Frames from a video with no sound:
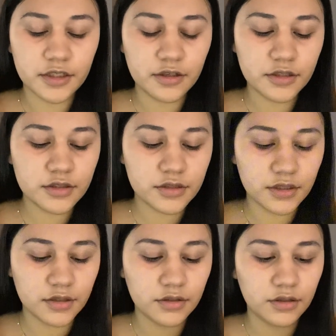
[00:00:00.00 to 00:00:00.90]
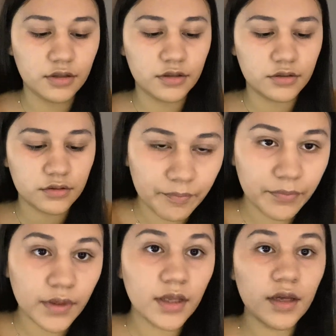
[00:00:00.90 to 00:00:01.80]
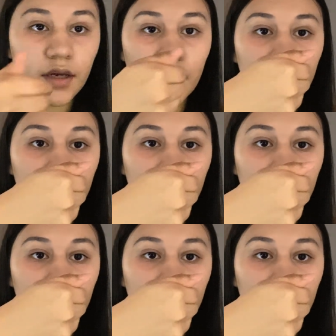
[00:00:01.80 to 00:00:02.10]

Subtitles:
your concealer and